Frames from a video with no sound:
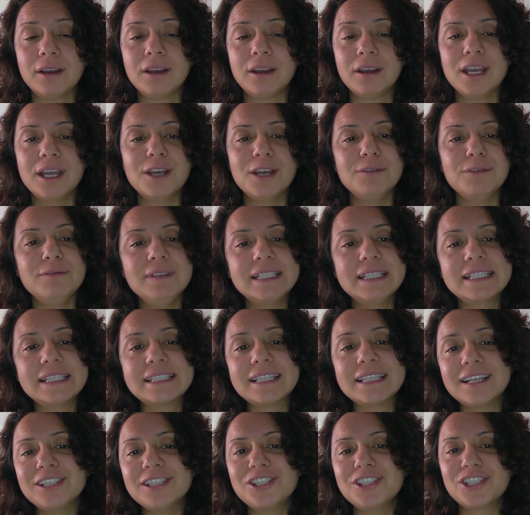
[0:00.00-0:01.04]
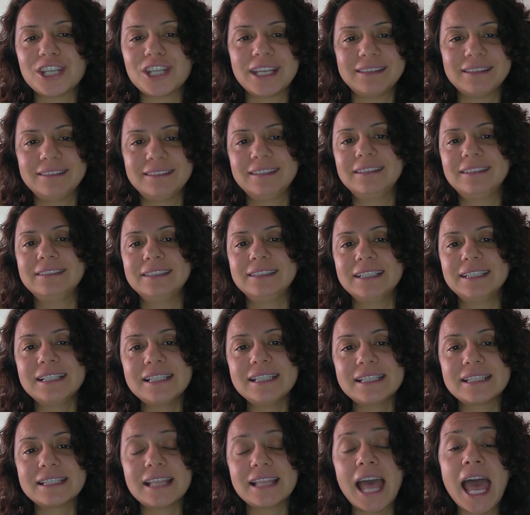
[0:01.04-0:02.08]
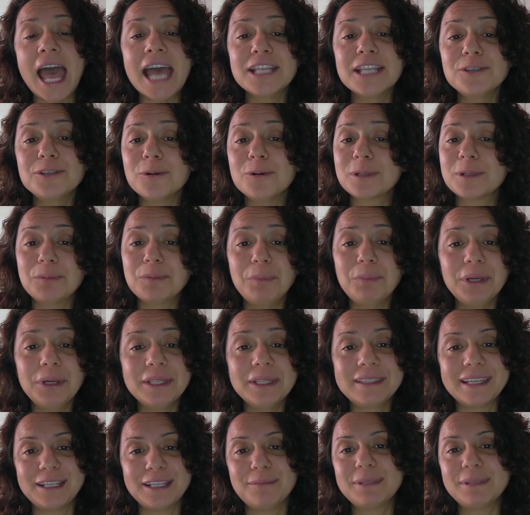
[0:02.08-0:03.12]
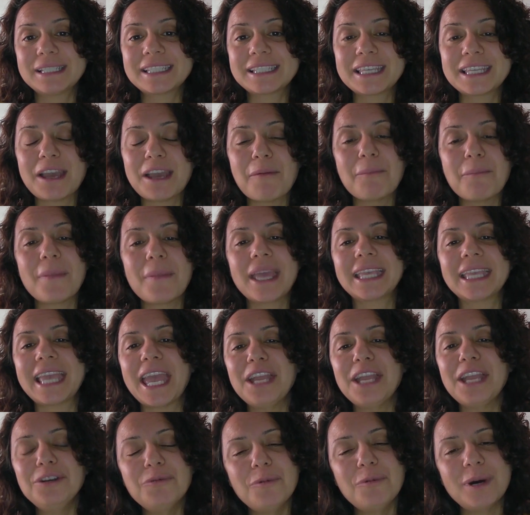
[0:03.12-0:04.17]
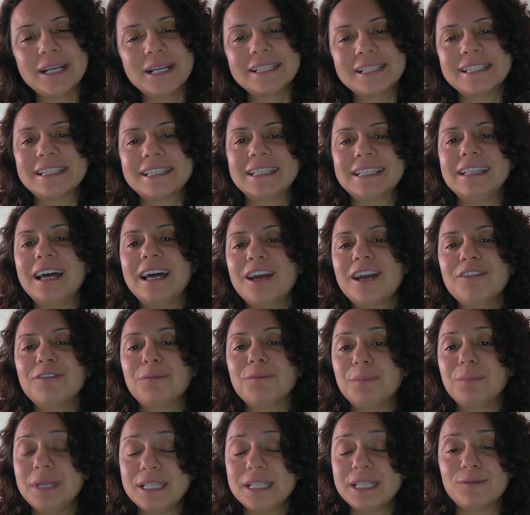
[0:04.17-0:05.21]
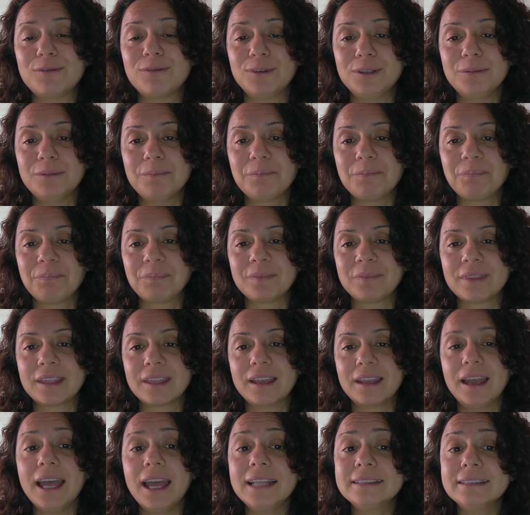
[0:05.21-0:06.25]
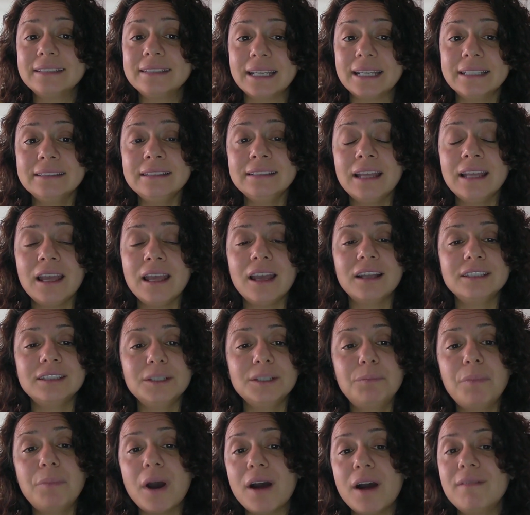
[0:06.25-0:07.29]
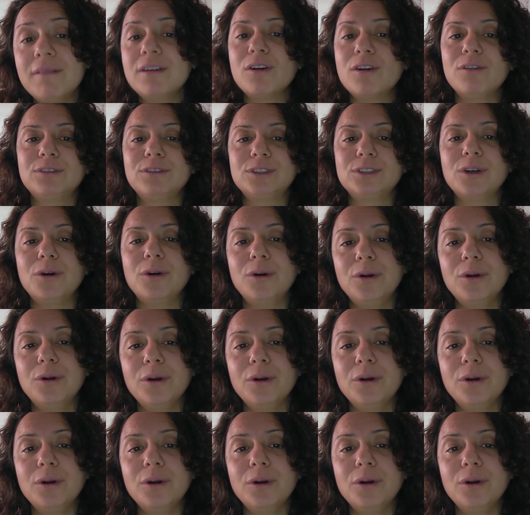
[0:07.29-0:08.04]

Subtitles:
With such gentleness, hedgehog spirit animals can make anyone's life peaceful. And then, the power of the earth